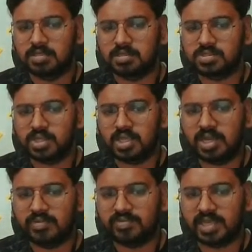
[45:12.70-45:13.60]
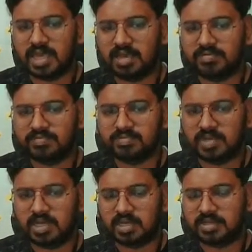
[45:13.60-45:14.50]
say we
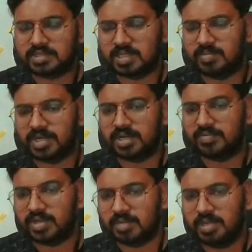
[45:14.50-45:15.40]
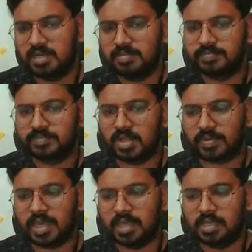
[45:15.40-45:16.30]
have some written variable,
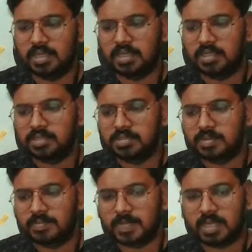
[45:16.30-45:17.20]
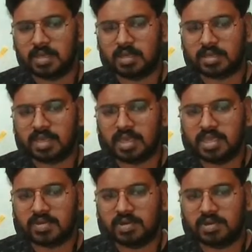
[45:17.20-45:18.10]
okay, k
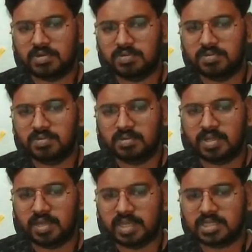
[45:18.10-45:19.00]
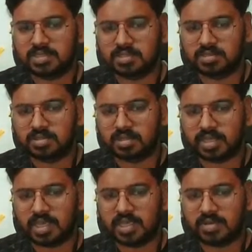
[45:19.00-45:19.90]
equal to next,
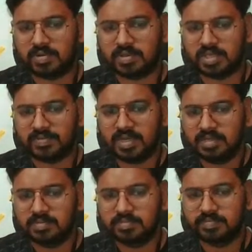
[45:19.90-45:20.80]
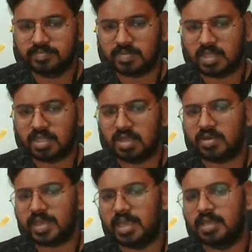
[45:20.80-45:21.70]
k equal to even,
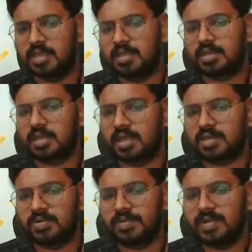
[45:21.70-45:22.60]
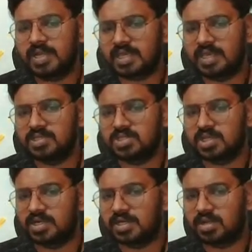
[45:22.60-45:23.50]
okay, k equal to even, and k is
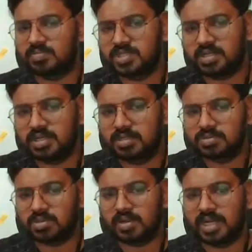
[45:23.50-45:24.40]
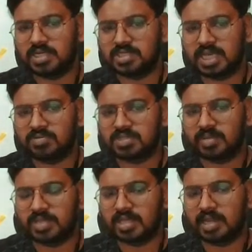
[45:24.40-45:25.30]
generator object. So let us have
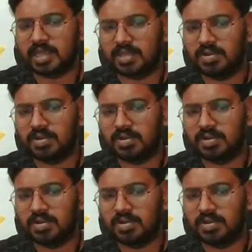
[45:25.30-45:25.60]
something like